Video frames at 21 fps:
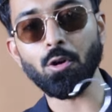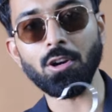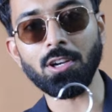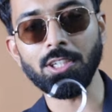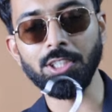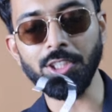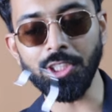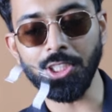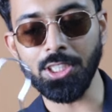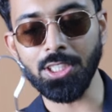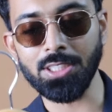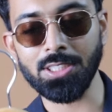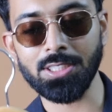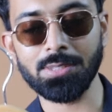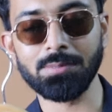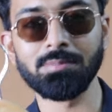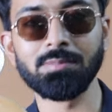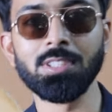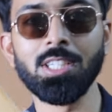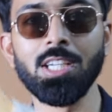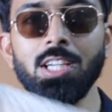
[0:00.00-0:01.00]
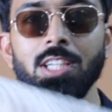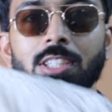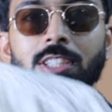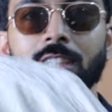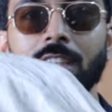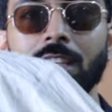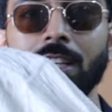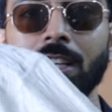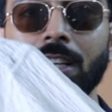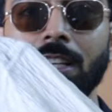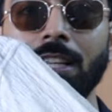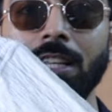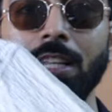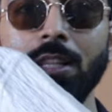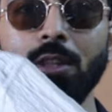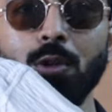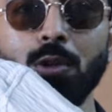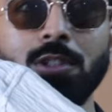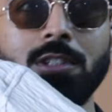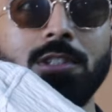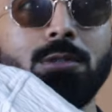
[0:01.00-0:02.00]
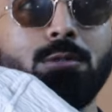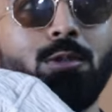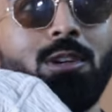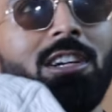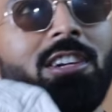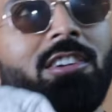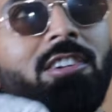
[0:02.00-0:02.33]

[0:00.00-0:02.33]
cotton shirts, generally those were